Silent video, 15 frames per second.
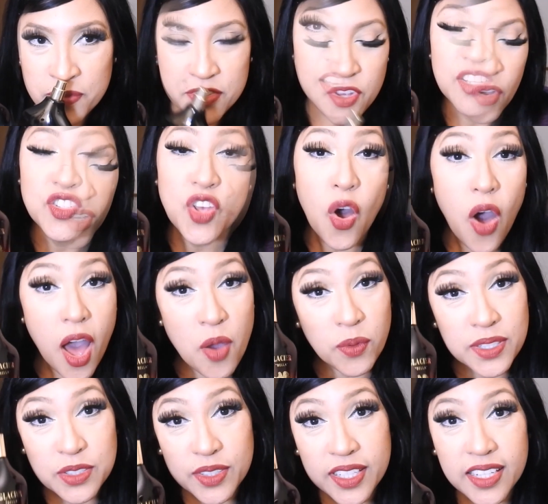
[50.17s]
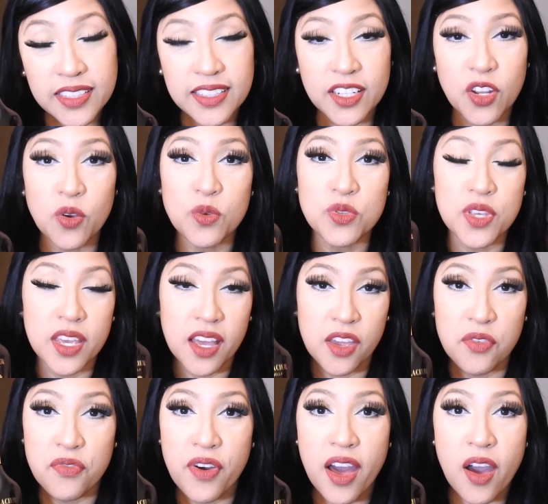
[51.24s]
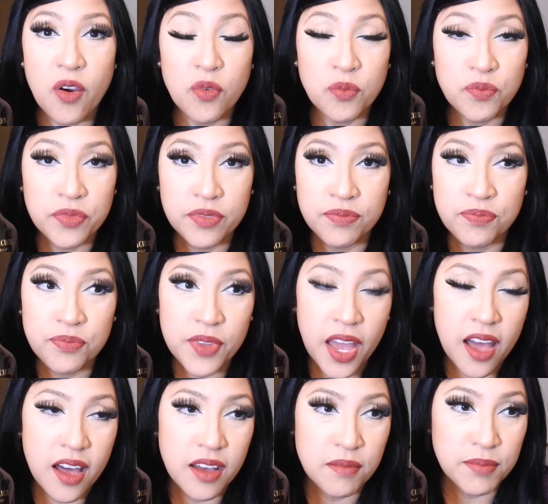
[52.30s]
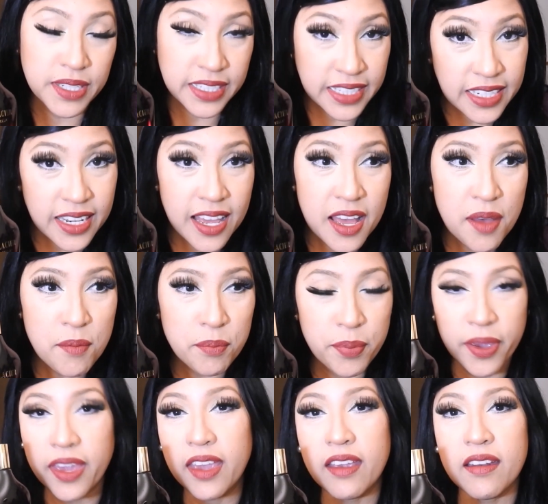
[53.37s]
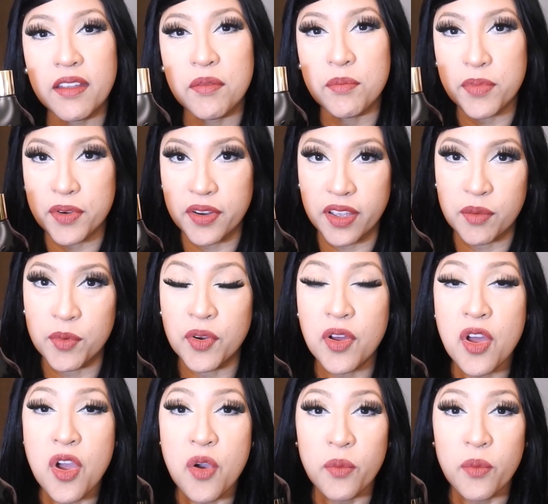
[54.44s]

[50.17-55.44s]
So here, I was looking at the nose and I found vanilla, pear, and bergamot.